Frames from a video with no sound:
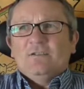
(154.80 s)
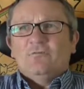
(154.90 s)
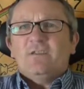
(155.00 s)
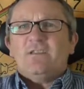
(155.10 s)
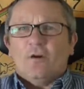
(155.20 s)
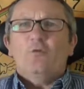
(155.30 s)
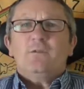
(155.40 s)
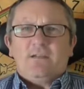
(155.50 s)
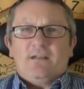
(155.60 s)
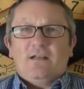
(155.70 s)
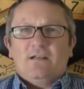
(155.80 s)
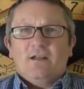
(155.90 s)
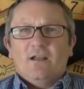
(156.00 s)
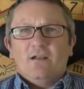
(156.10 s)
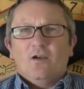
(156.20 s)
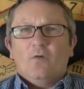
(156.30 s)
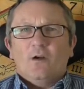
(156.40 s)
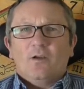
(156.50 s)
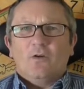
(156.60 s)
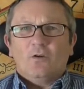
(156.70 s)
resulted in
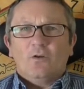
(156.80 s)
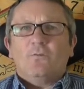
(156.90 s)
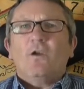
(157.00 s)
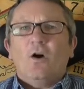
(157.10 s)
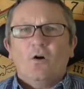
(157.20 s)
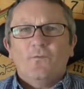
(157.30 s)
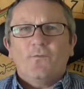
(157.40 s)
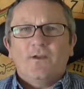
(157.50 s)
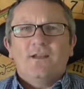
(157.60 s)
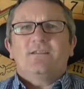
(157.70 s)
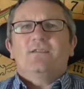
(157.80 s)
quite a lot of conflict.